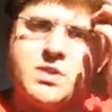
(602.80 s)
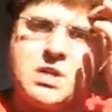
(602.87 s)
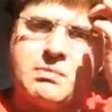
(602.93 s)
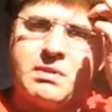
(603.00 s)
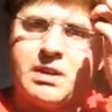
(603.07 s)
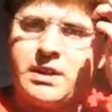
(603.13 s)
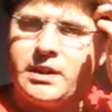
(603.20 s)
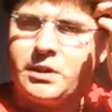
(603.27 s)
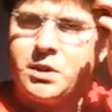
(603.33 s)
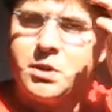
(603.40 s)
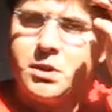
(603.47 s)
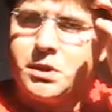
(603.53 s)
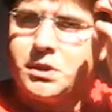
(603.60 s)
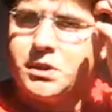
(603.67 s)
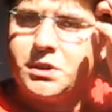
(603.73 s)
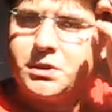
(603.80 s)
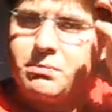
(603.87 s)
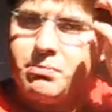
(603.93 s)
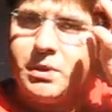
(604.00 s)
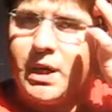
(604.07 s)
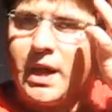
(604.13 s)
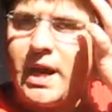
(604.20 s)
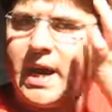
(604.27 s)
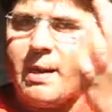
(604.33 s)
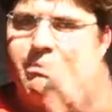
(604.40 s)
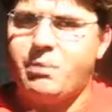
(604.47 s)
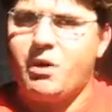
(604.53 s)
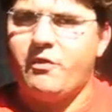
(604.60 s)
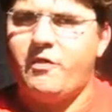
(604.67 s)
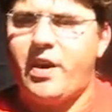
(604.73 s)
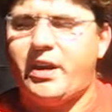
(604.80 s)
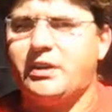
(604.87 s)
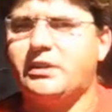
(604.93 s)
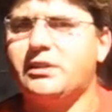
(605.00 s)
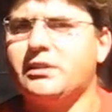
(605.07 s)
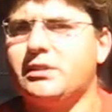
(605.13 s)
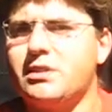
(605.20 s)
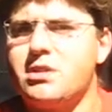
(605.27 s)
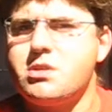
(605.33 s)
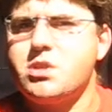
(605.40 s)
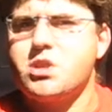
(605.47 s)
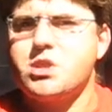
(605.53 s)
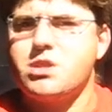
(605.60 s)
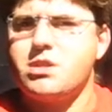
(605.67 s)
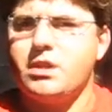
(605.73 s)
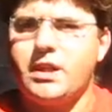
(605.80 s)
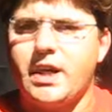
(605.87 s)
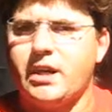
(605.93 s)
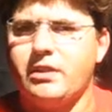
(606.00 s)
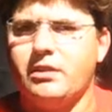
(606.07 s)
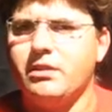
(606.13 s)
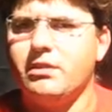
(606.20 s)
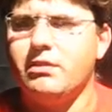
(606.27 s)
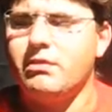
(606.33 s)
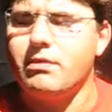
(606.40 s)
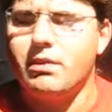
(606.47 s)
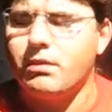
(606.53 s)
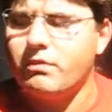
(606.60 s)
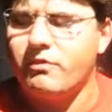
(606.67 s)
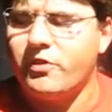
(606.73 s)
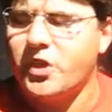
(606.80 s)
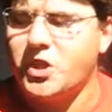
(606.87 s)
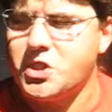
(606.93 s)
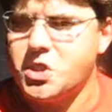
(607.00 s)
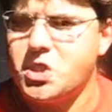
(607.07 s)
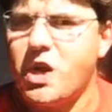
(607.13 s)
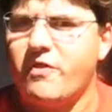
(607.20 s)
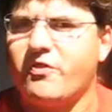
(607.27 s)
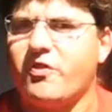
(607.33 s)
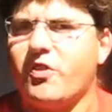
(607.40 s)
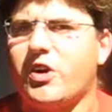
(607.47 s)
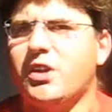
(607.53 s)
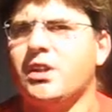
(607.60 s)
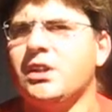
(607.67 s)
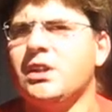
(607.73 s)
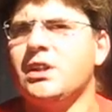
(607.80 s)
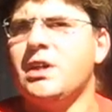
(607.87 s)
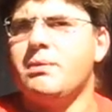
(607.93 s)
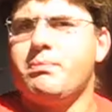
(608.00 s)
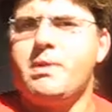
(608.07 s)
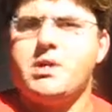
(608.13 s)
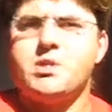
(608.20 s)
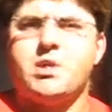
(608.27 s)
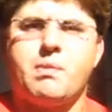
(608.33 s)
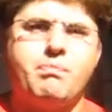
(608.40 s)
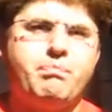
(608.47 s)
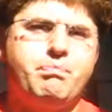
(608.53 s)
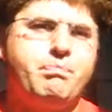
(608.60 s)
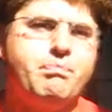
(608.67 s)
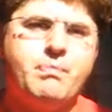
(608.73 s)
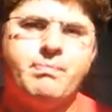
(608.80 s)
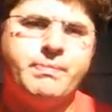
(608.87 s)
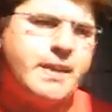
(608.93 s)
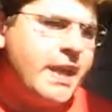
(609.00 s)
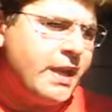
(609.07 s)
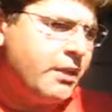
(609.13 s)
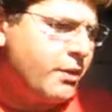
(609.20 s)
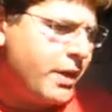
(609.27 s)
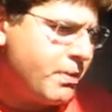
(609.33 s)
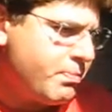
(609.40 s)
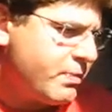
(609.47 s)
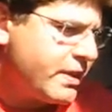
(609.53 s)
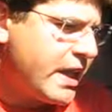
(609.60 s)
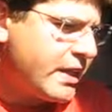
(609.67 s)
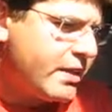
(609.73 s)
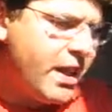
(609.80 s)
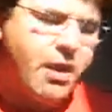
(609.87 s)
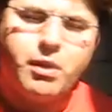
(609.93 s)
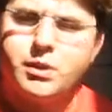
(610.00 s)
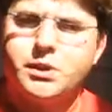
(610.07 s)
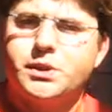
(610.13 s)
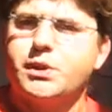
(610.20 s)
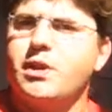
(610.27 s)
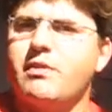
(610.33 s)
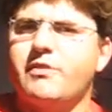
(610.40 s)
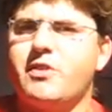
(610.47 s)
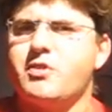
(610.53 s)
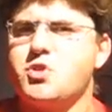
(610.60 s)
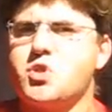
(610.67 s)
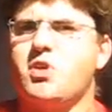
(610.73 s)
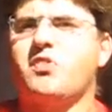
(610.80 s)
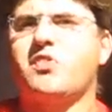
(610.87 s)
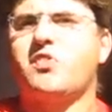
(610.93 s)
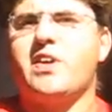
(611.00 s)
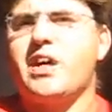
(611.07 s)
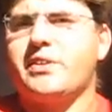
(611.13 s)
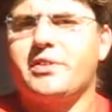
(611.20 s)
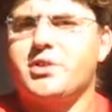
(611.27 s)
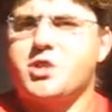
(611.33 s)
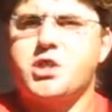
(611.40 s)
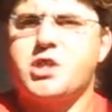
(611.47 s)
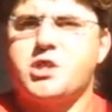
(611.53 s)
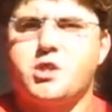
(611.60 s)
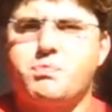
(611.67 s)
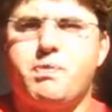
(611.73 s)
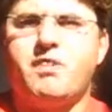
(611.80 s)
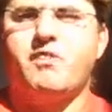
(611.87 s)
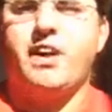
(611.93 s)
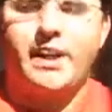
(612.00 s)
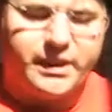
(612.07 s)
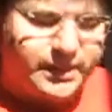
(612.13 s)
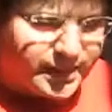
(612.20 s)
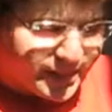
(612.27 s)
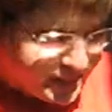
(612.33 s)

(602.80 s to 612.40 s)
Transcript: something that could be a perfectly written software based on a, an algorithm that the author of the software understands perfectly.